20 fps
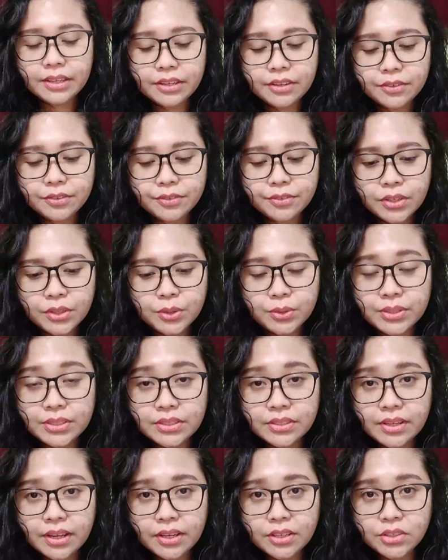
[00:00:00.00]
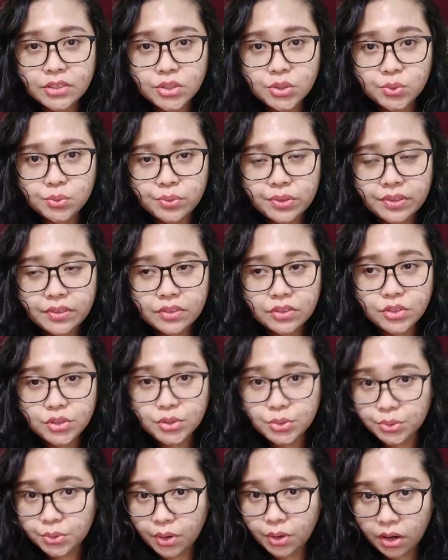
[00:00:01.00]
If you decide to
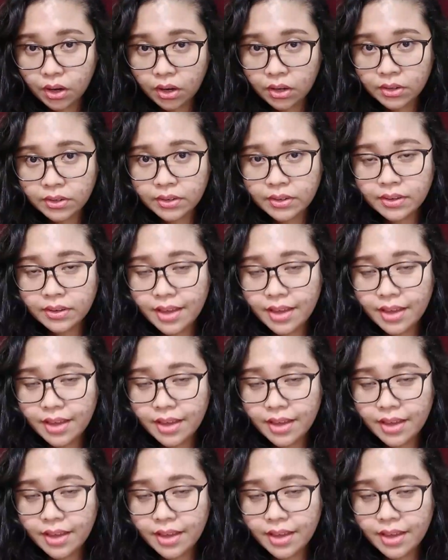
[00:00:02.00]
withdraw